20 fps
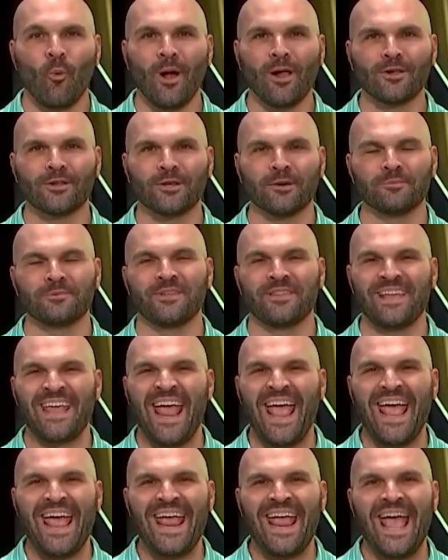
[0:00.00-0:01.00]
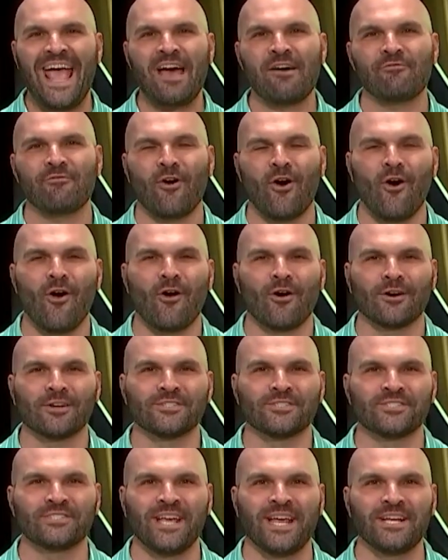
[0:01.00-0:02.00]
Welcome to the
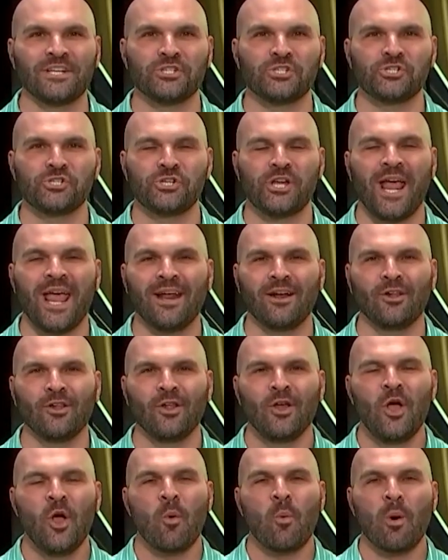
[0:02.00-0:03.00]
AFR Saints channel,